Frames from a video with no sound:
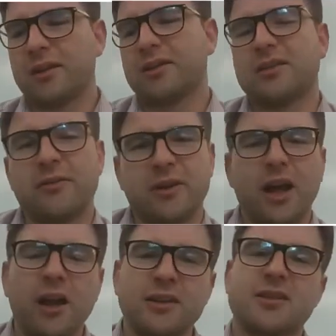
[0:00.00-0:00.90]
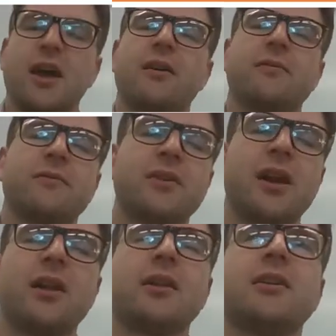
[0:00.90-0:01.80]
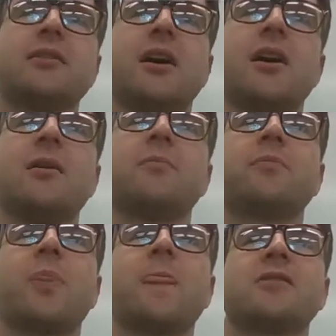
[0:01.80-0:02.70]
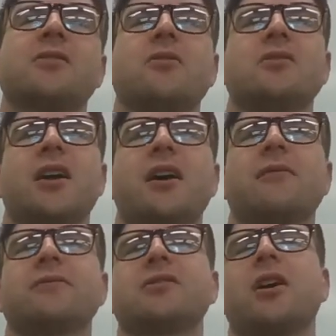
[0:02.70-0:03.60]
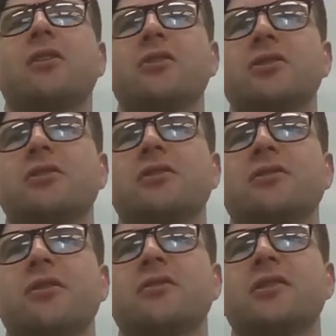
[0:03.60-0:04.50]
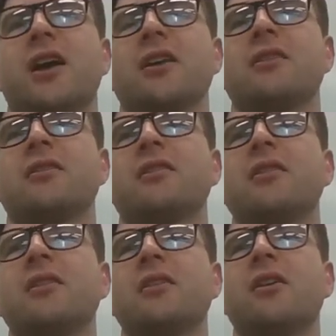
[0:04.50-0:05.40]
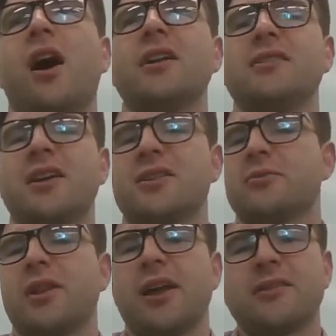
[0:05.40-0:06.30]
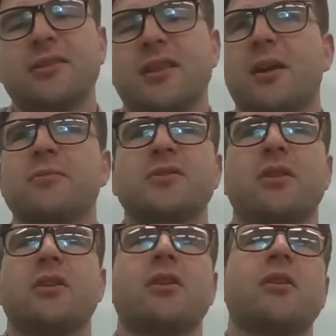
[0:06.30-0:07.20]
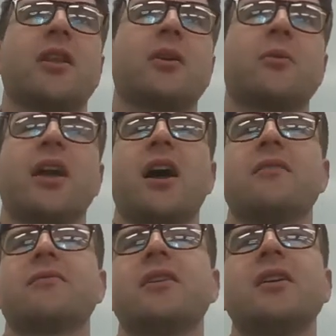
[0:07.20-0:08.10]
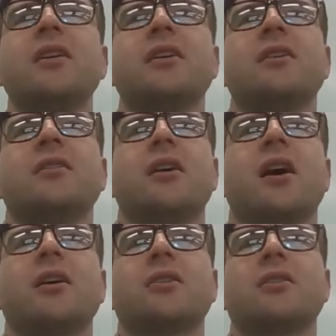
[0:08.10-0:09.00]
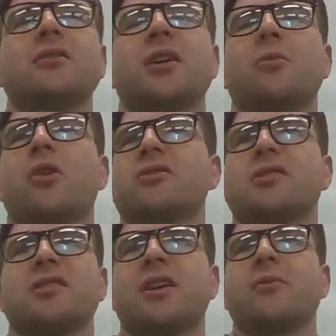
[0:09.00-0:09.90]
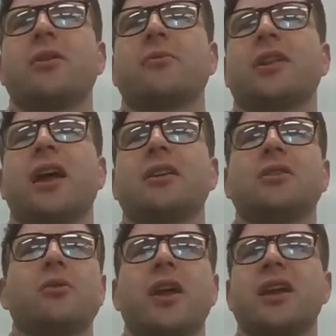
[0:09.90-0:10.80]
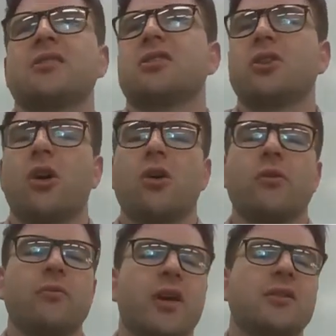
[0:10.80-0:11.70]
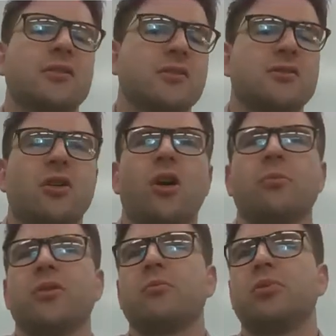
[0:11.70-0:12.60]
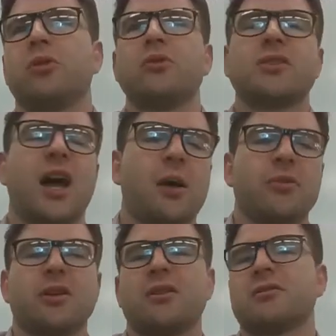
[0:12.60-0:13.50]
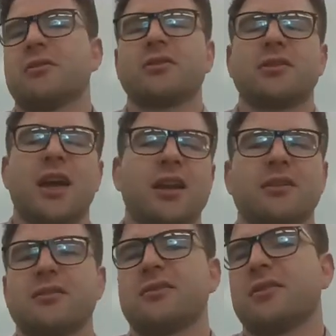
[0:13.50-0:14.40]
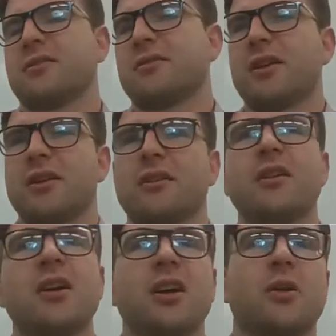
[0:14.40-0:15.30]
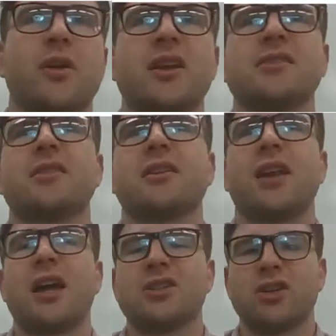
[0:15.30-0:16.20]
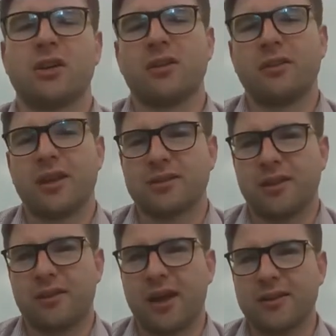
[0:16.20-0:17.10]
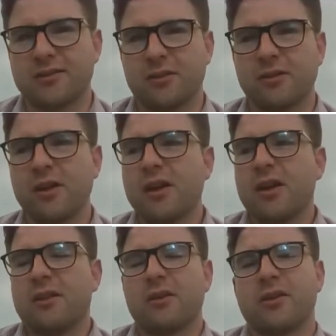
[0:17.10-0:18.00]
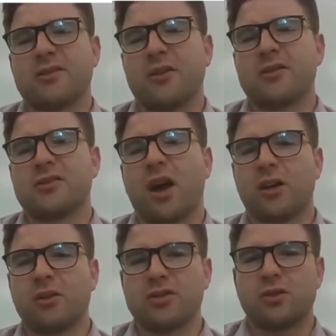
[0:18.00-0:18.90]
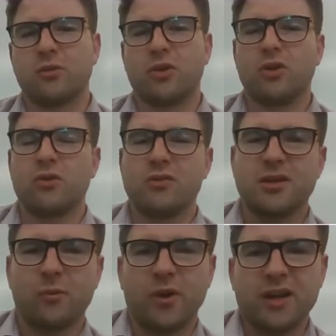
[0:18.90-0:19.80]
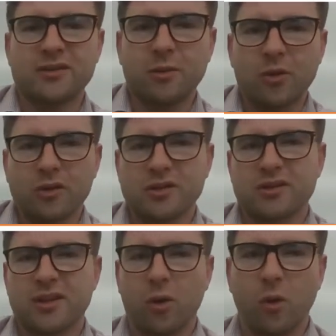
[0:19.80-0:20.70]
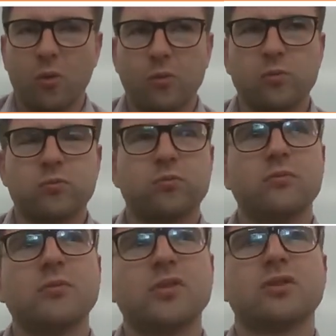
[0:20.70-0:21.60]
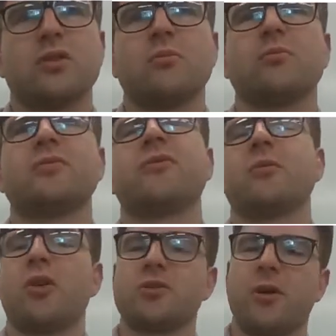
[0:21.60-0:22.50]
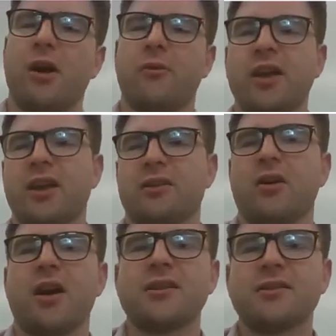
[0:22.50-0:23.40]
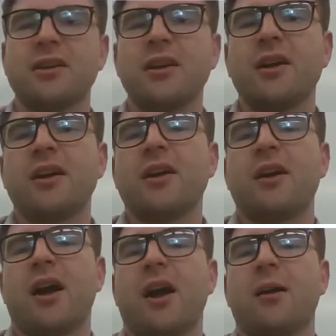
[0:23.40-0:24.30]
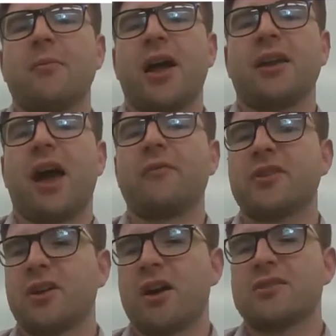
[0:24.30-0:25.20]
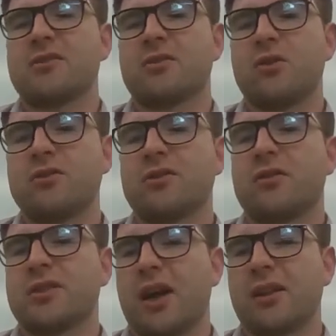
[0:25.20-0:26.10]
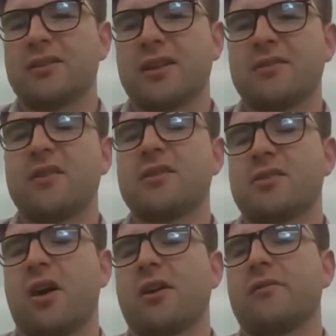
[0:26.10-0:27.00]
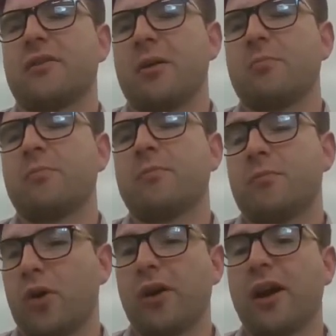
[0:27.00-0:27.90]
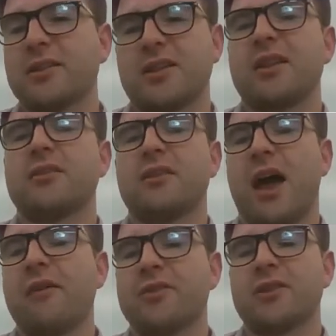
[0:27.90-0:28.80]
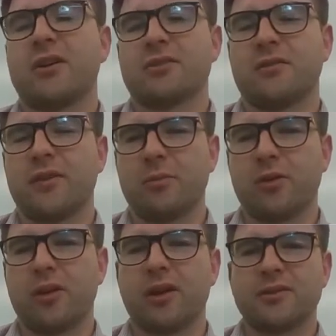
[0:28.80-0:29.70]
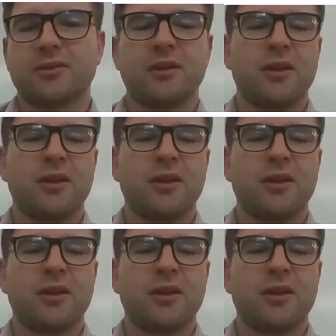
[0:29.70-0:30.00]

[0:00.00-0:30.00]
different colors have color psychological associated ideas related to them. So like we have subconsciously we relate green to go and red to stop and blue to happiness or sadness and green to nature and things like that. So there are certain psychological cues that we subconsciously all, for the most part, recognize, and advertisers use those colors in the design of their products and the advertising of their products.